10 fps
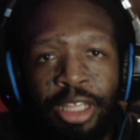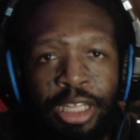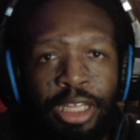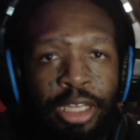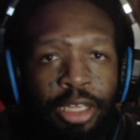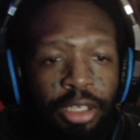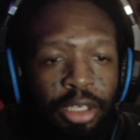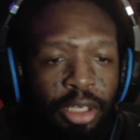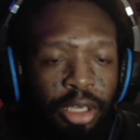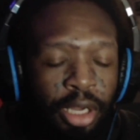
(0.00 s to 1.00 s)
the
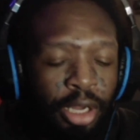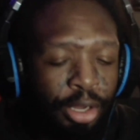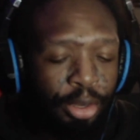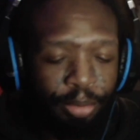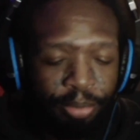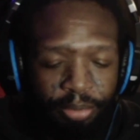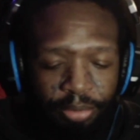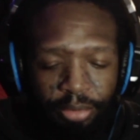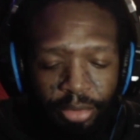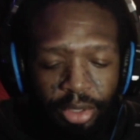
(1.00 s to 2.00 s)
um,
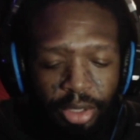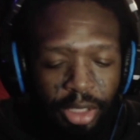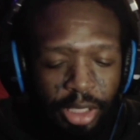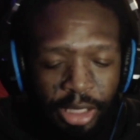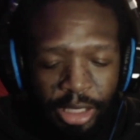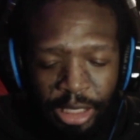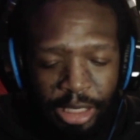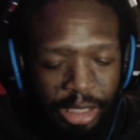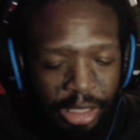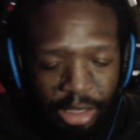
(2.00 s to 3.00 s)

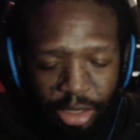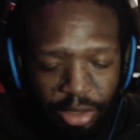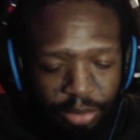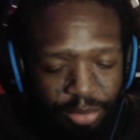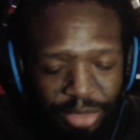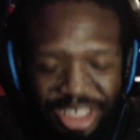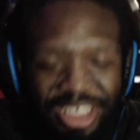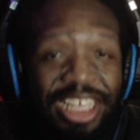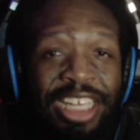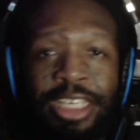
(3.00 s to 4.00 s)
the
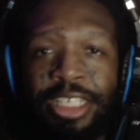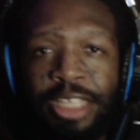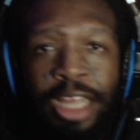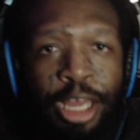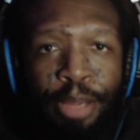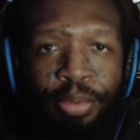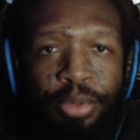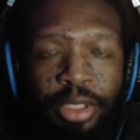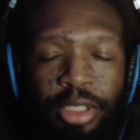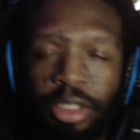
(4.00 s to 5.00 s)
scene setup,
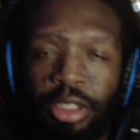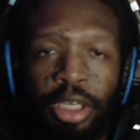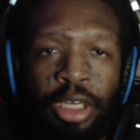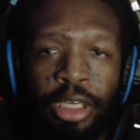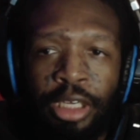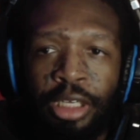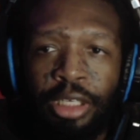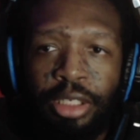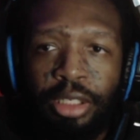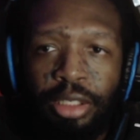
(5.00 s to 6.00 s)
uh,
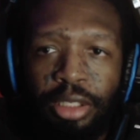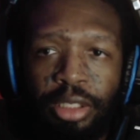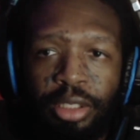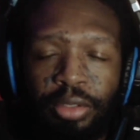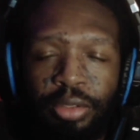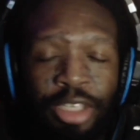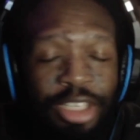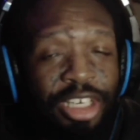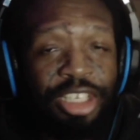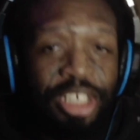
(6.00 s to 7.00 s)

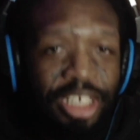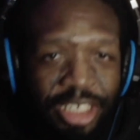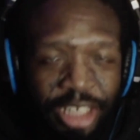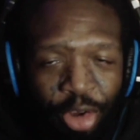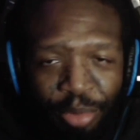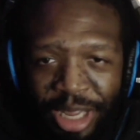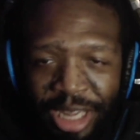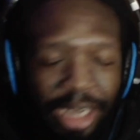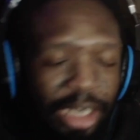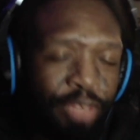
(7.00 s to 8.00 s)
decisions that are made.
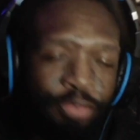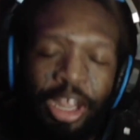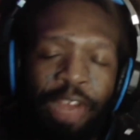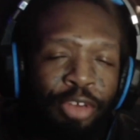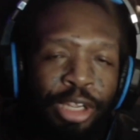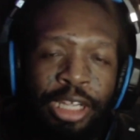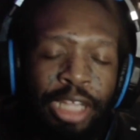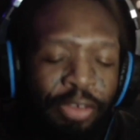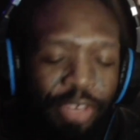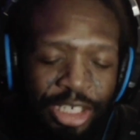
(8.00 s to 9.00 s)
I love every
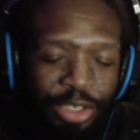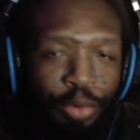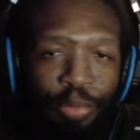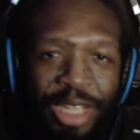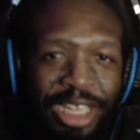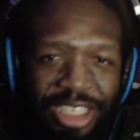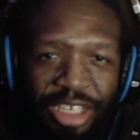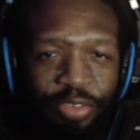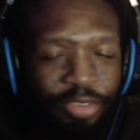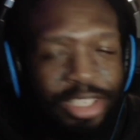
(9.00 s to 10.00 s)
every single piece
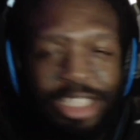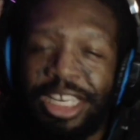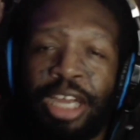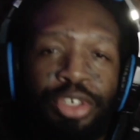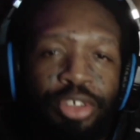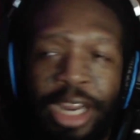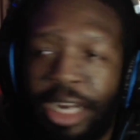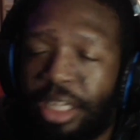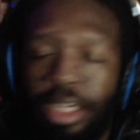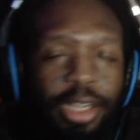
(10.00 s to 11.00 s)
of soundtrack,
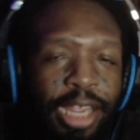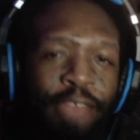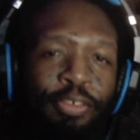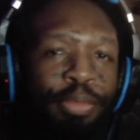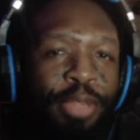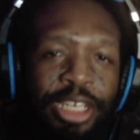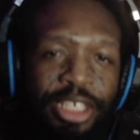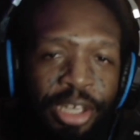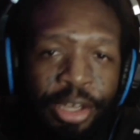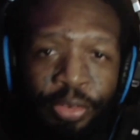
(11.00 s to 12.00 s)
every piece
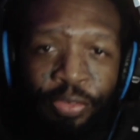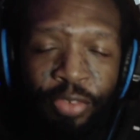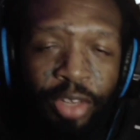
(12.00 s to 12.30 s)
of